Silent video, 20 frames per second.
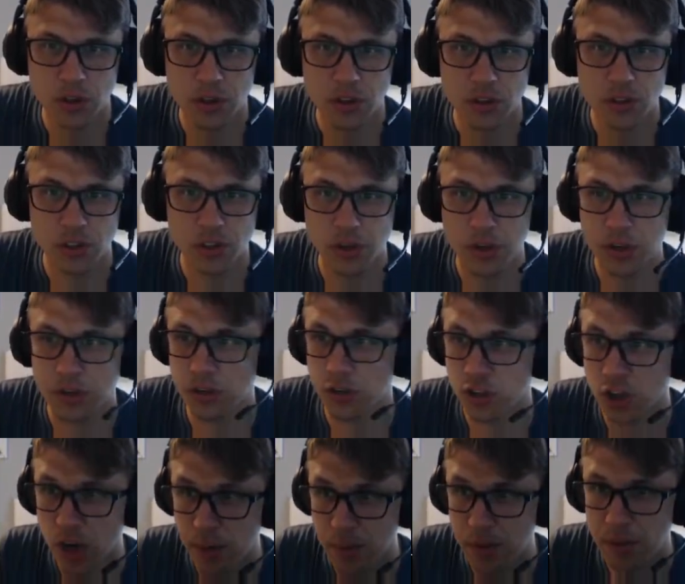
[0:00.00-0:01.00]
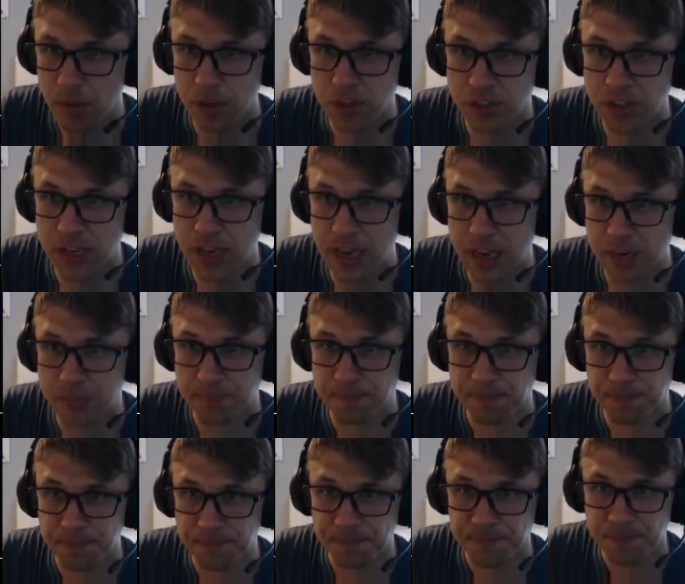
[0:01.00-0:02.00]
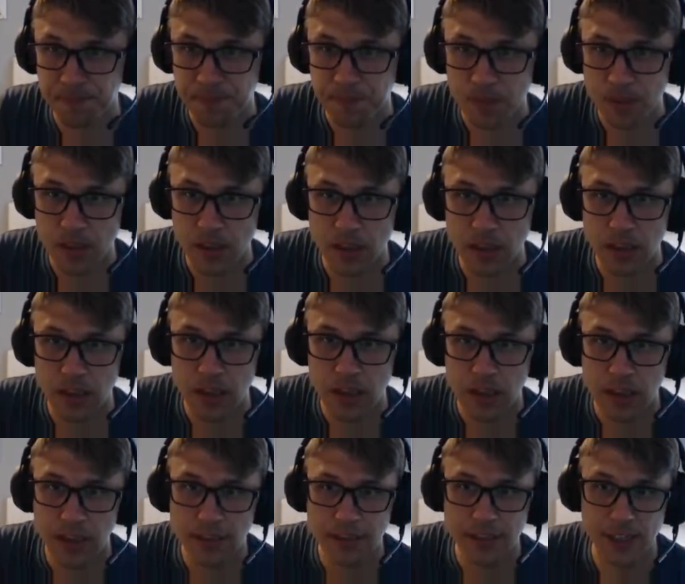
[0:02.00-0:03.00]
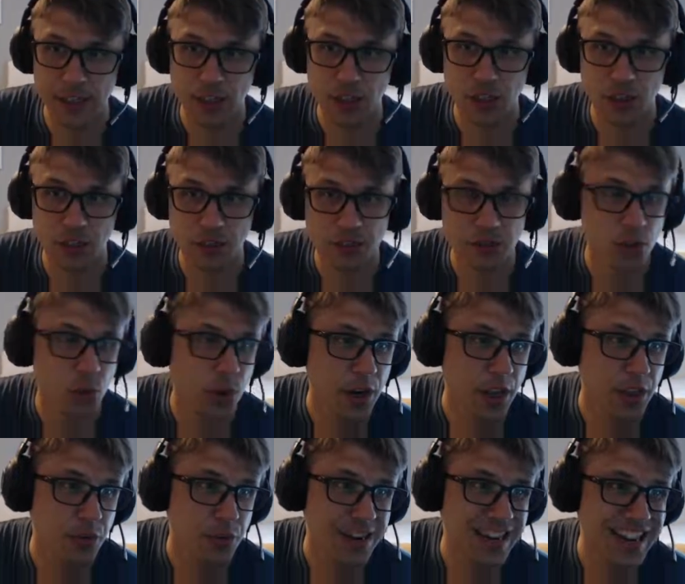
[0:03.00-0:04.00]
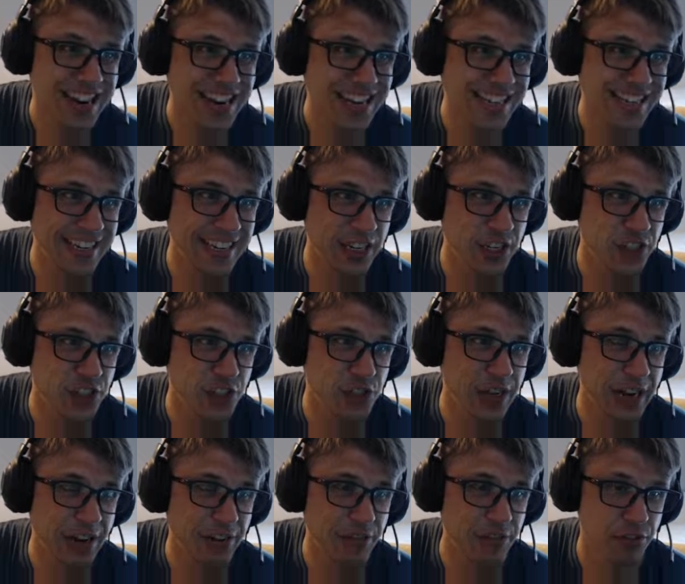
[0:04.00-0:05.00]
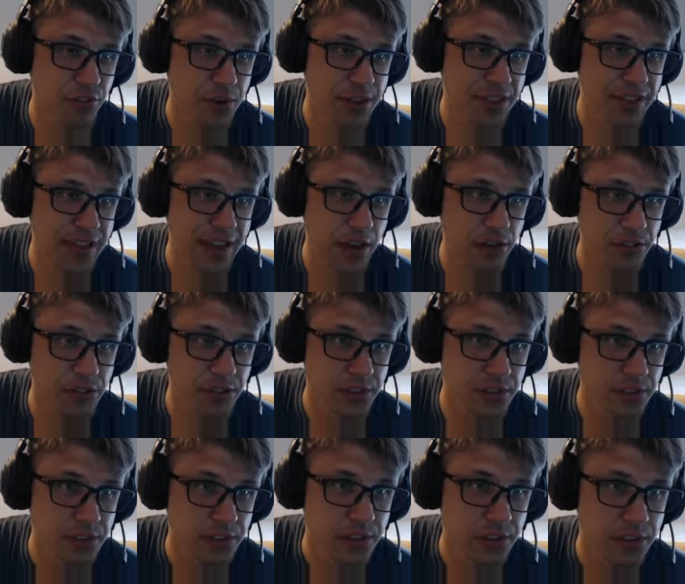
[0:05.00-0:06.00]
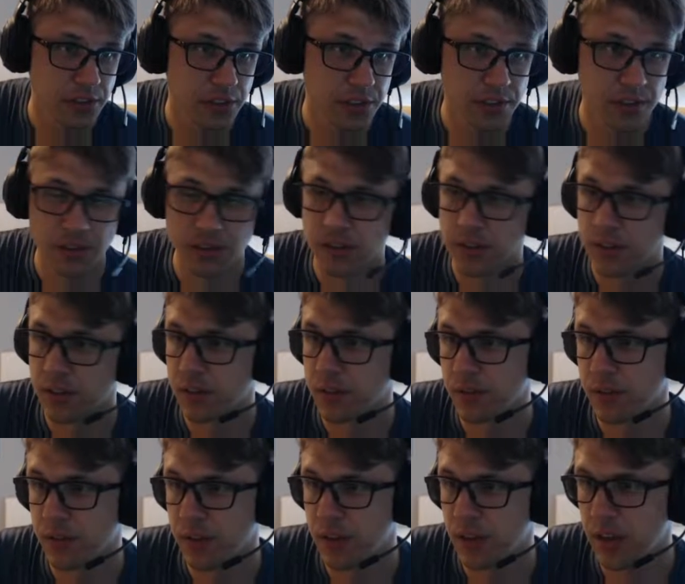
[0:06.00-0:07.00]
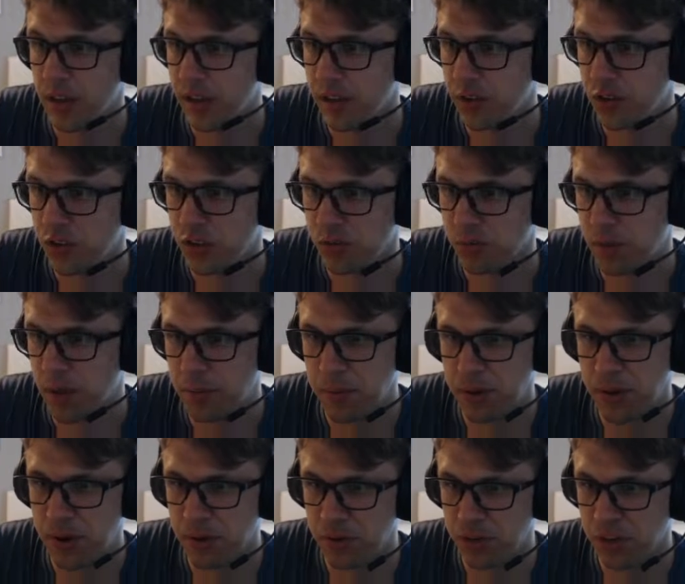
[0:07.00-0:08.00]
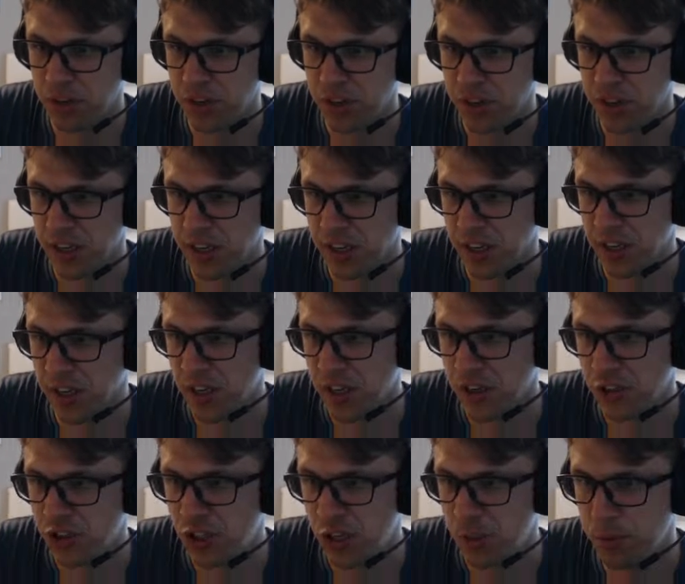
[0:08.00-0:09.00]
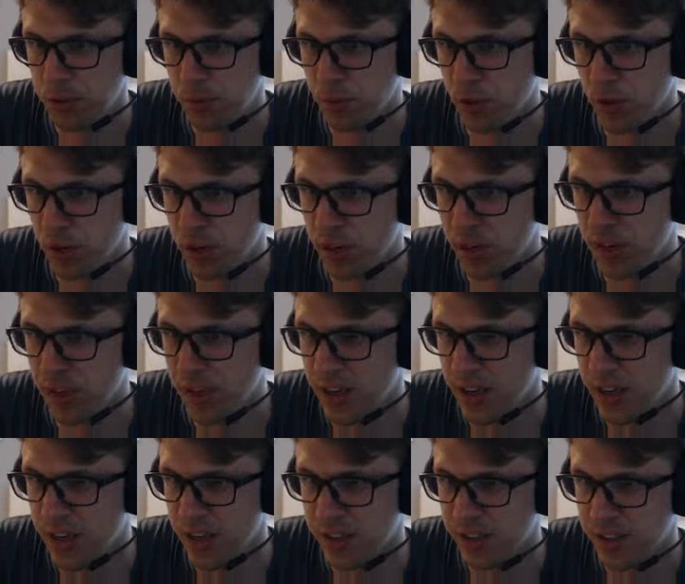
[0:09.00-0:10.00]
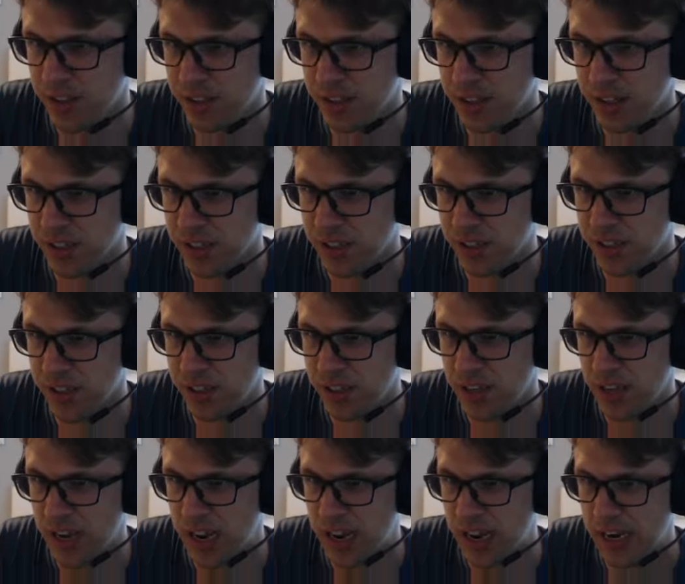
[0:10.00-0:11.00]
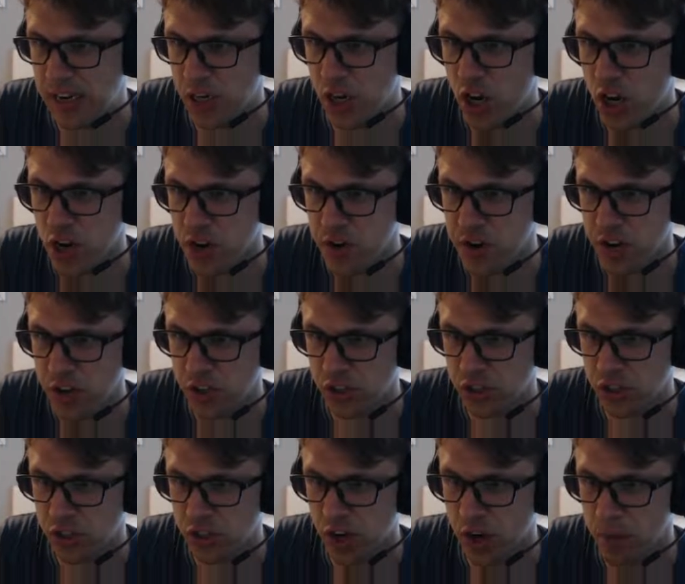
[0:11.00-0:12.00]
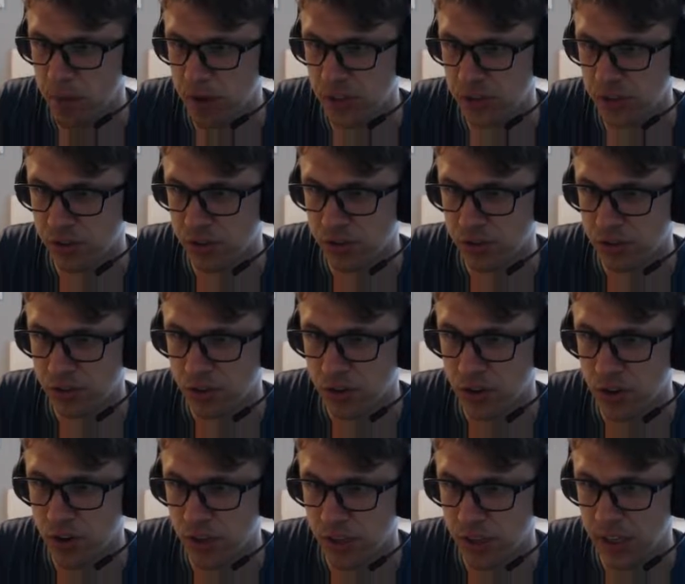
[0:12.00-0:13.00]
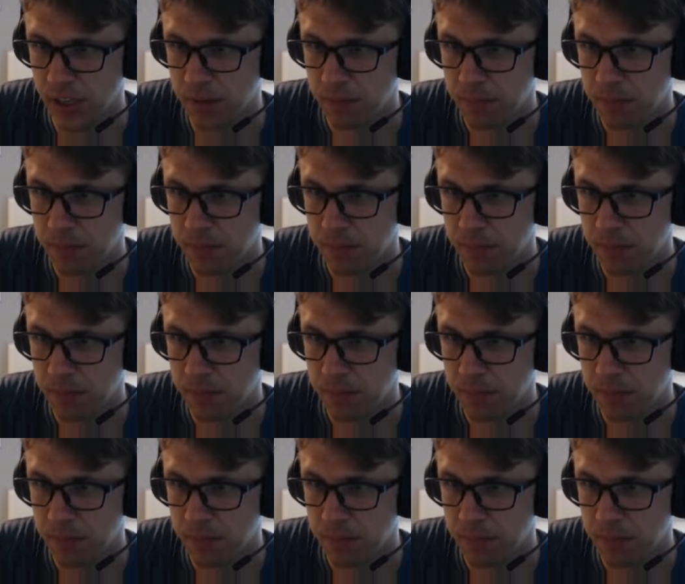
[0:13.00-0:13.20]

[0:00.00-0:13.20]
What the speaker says: So here's Charmin that we just got. It's at 23.98 issued out of 3,000. And just while I'm here, I'm just going to click. Cheapest one is 6,800 star bits currently.